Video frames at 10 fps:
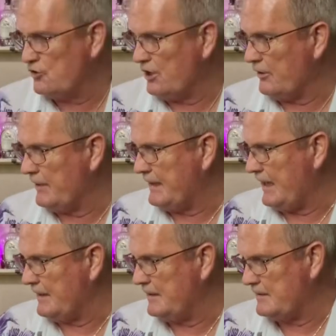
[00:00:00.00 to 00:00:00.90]
cherry
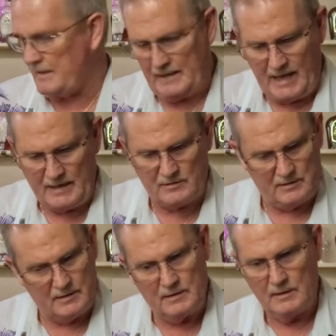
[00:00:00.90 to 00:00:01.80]
candies, and it
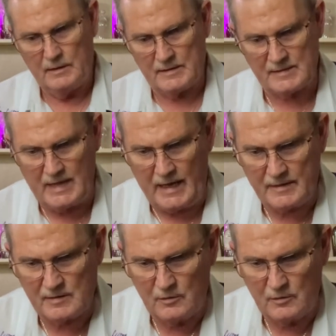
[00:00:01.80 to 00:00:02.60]
actually is nice. It